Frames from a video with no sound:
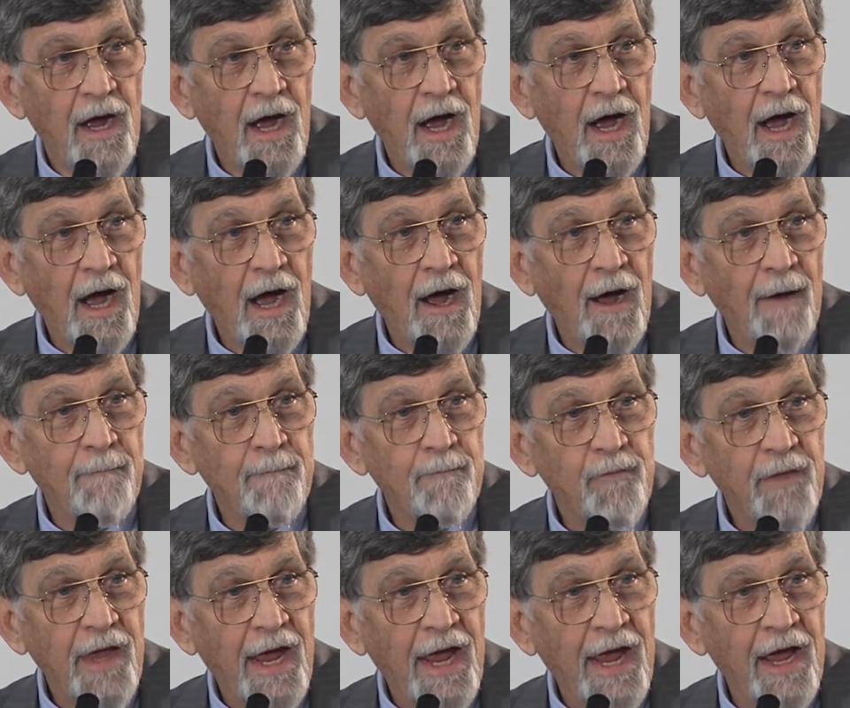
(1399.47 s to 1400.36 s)

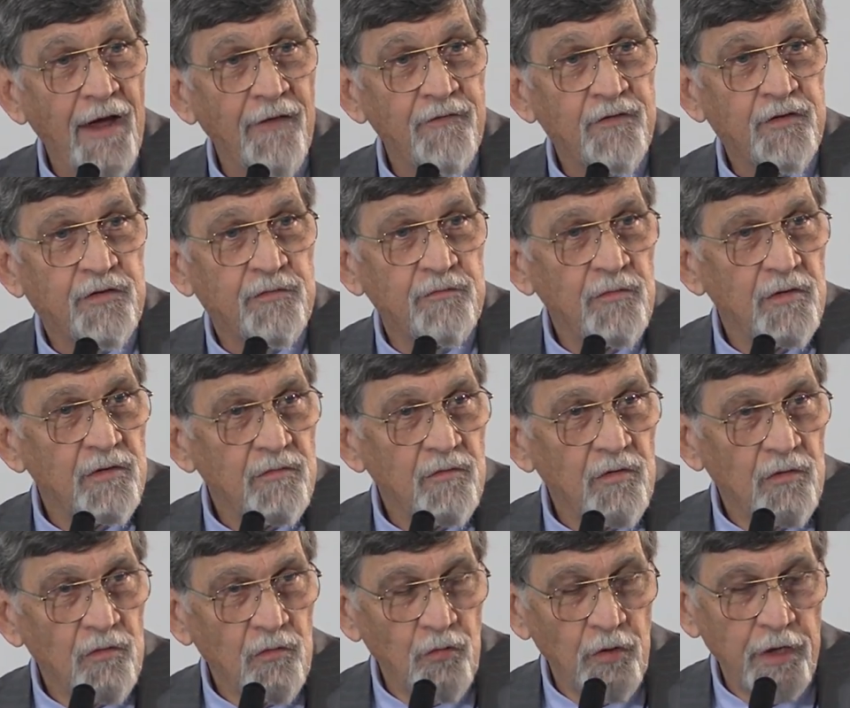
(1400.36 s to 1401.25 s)
Um, have
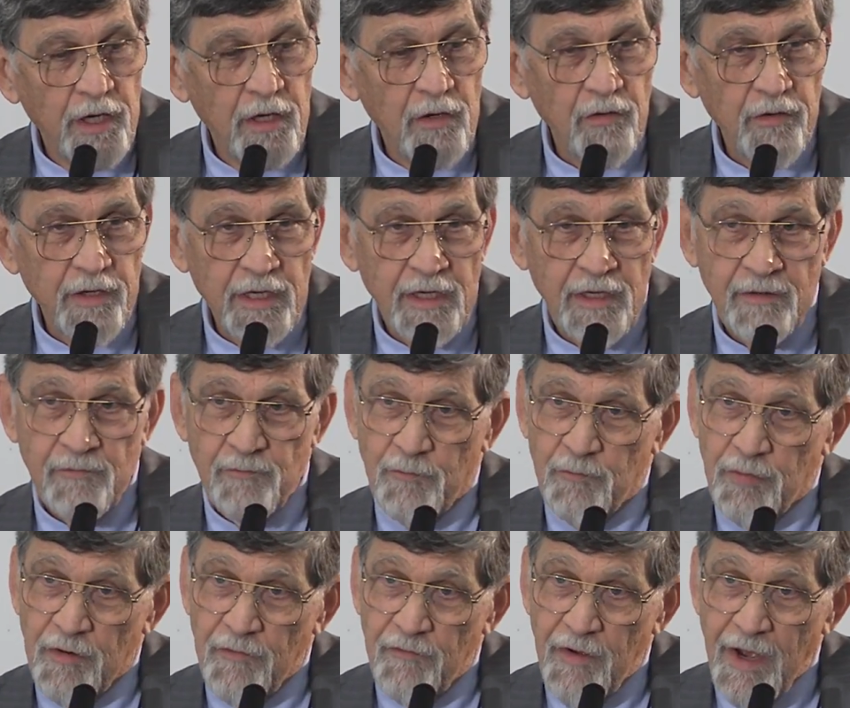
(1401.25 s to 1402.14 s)
literally
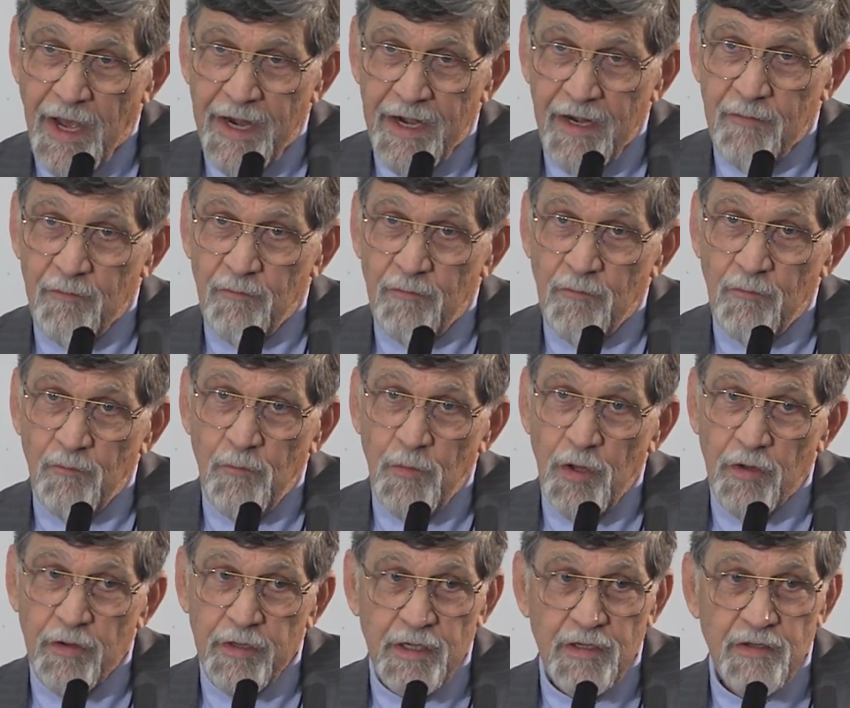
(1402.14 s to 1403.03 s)
provided
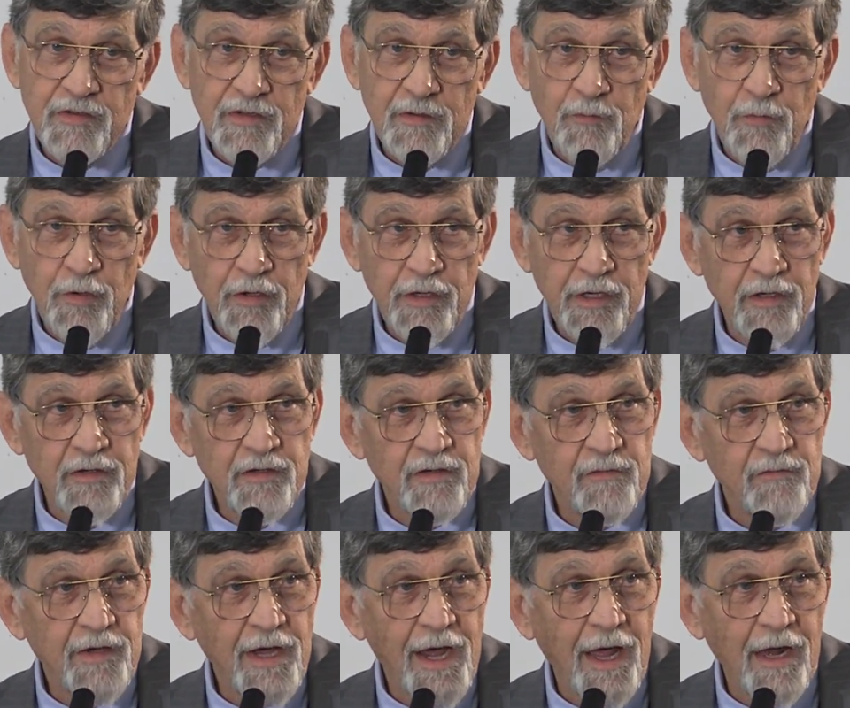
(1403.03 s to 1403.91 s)
millions and millions
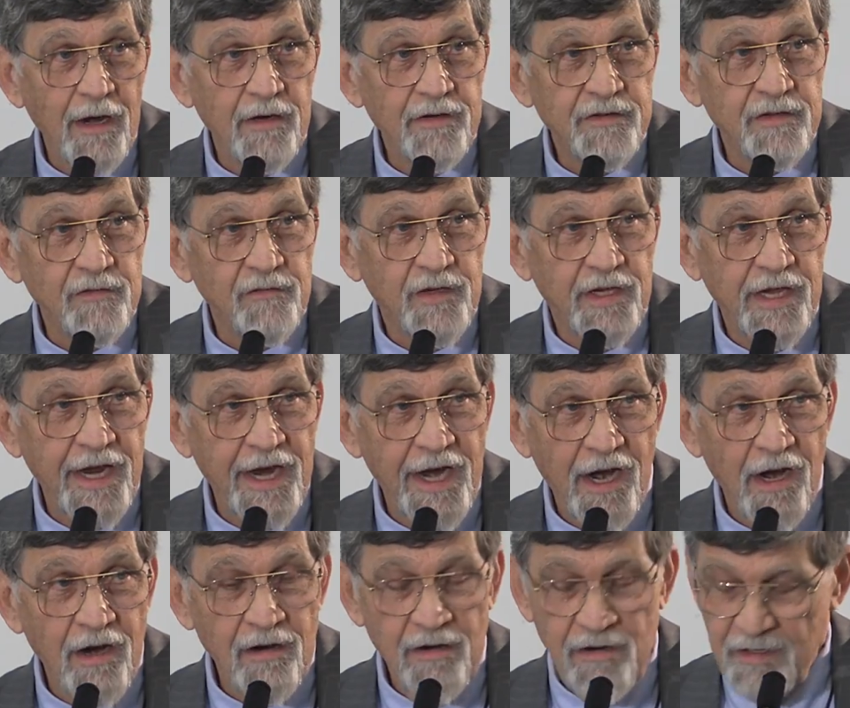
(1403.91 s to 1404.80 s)
of dollars of
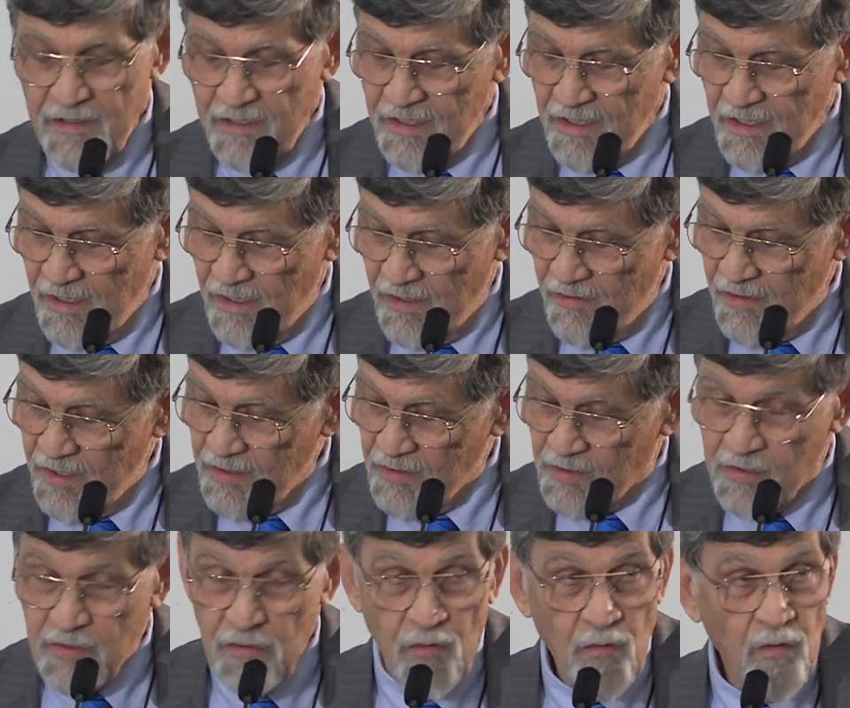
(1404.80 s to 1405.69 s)
care
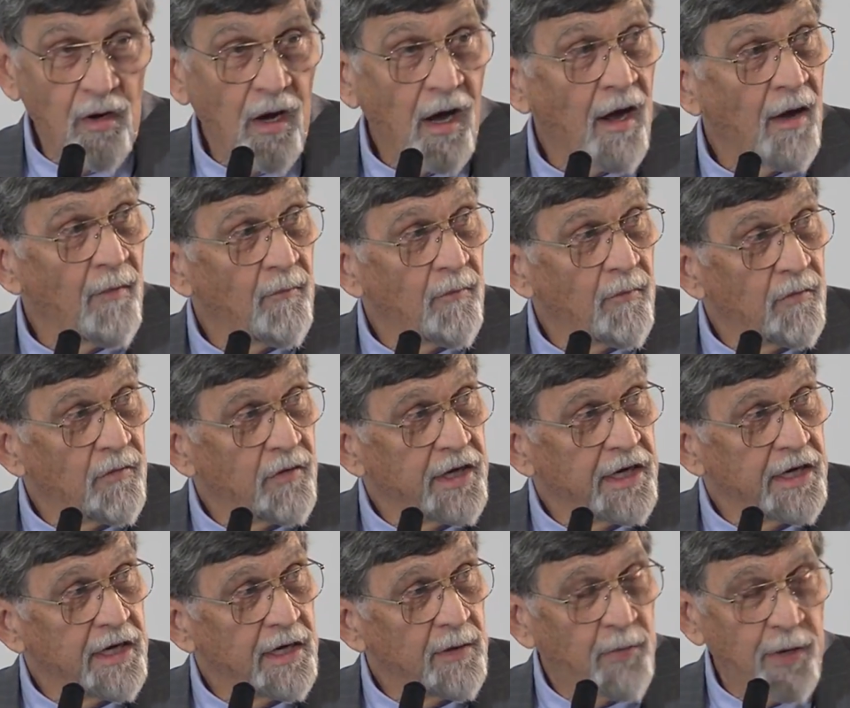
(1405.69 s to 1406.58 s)
that, to uh,
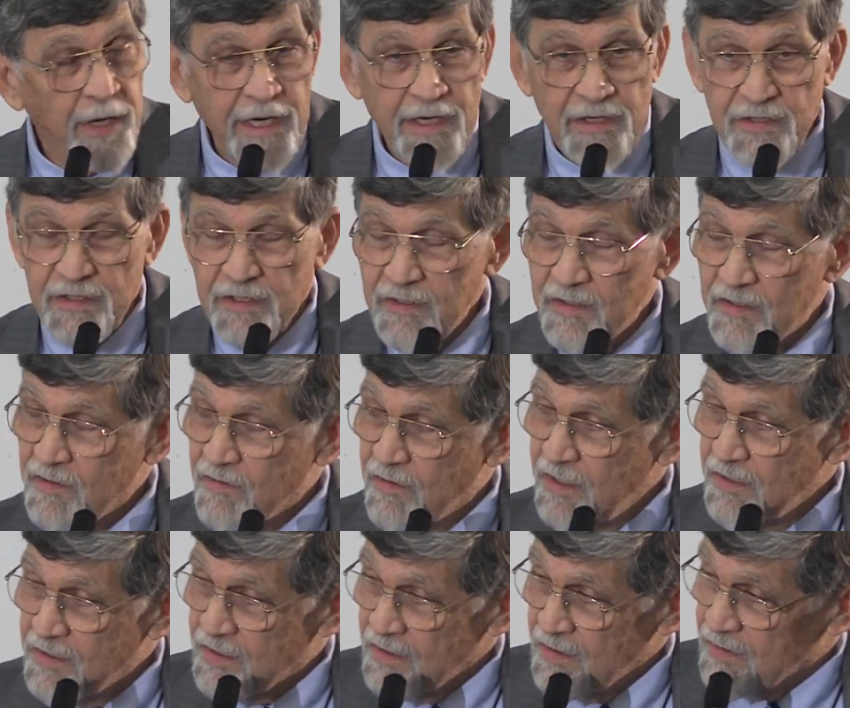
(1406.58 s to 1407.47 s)
needy patients.
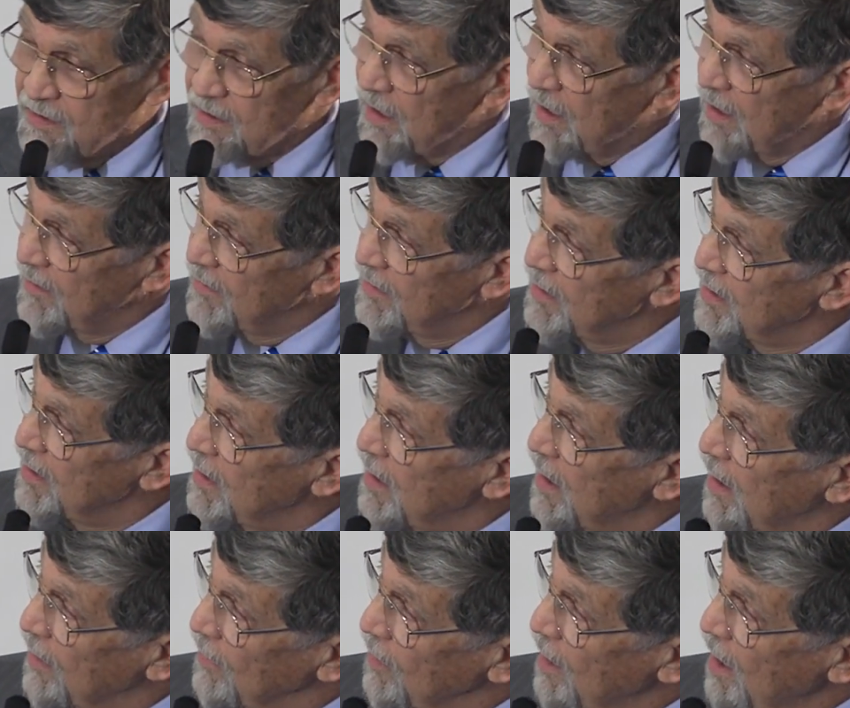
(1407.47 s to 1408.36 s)
This is a,
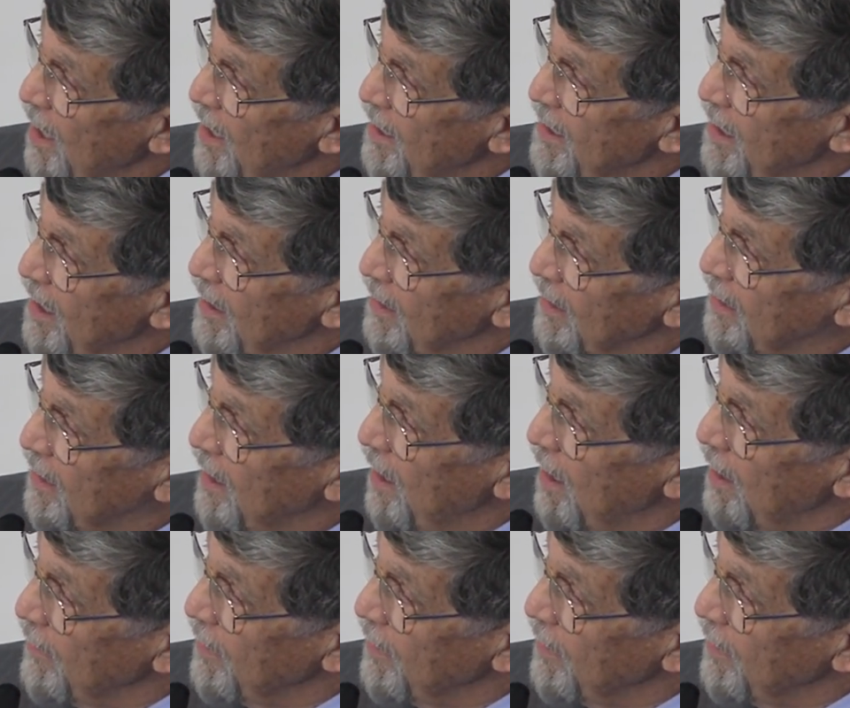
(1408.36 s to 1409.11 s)
a, line out of Cal